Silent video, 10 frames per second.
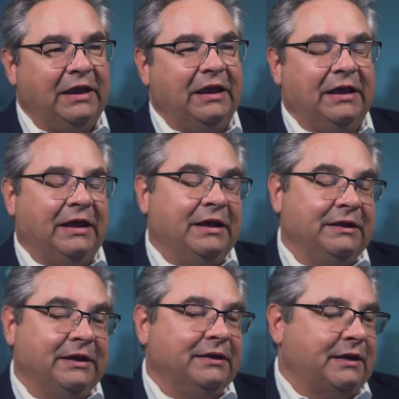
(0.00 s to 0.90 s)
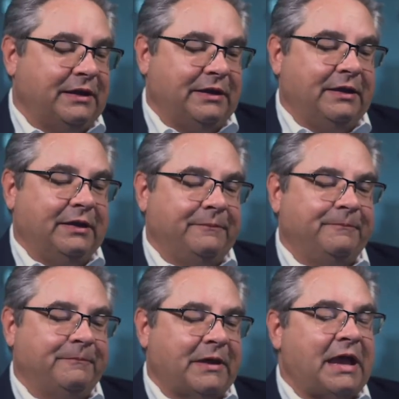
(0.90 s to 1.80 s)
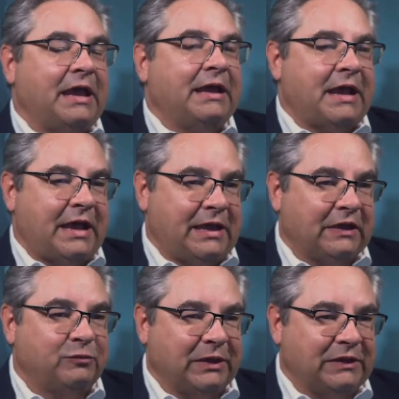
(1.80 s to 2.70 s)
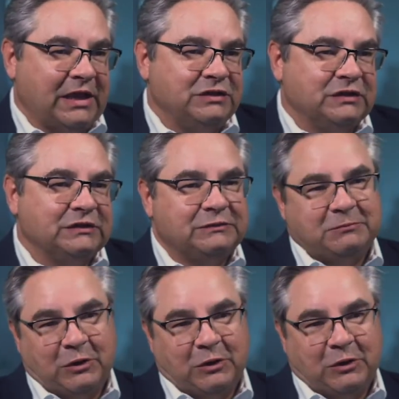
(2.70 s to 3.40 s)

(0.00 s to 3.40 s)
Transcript: And I had high expectations,